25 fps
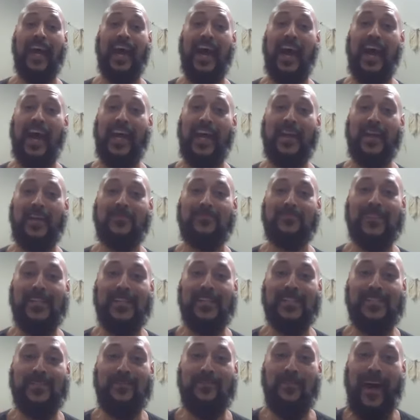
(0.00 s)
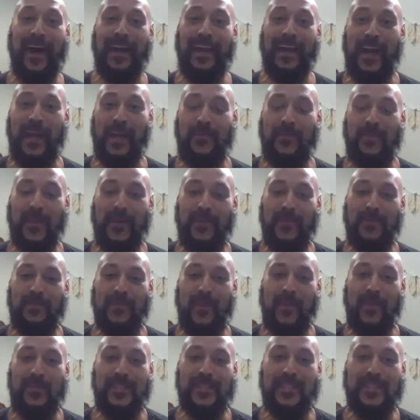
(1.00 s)
I am Justin Minott. I'm here with
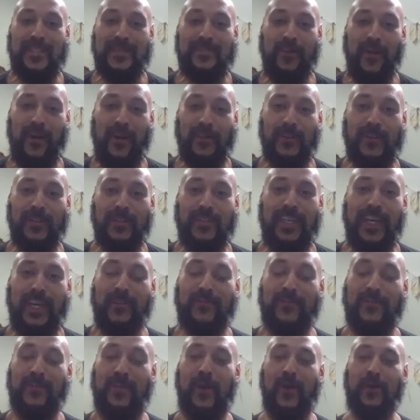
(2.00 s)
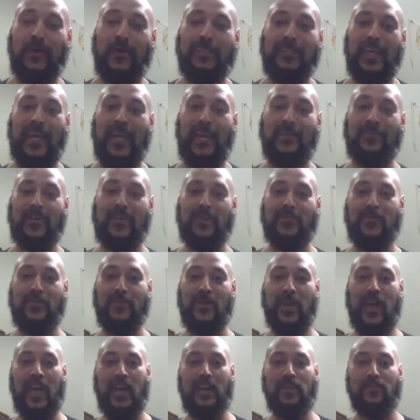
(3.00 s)
my business partner, Dave Gold. Dave, give a
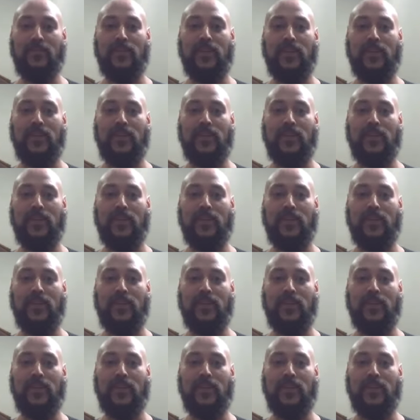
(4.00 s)
wave.